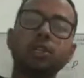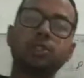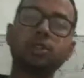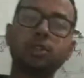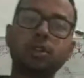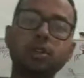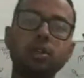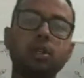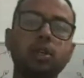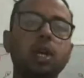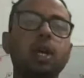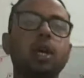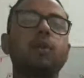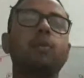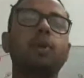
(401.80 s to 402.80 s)
So
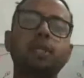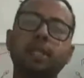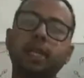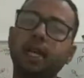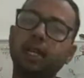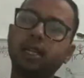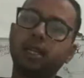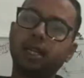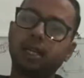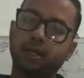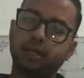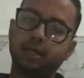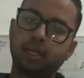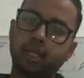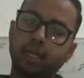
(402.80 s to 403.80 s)
what they had
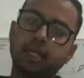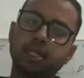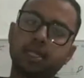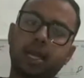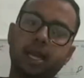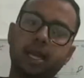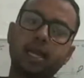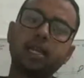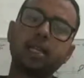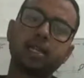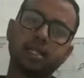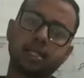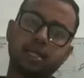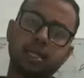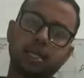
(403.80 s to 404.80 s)
done in
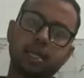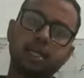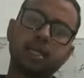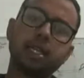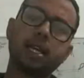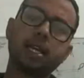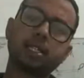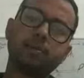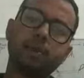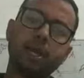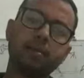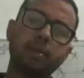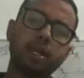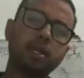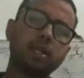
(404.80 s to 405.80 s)
their
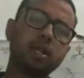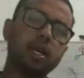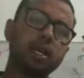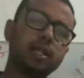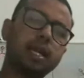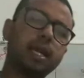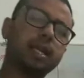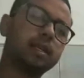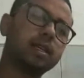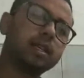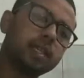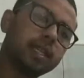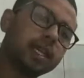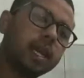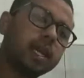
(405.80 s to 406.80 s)
experiment, that
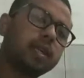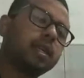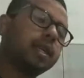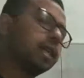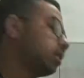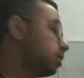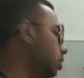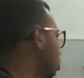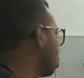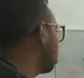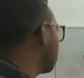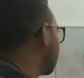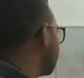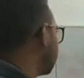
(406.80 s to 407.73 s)
they had taken the two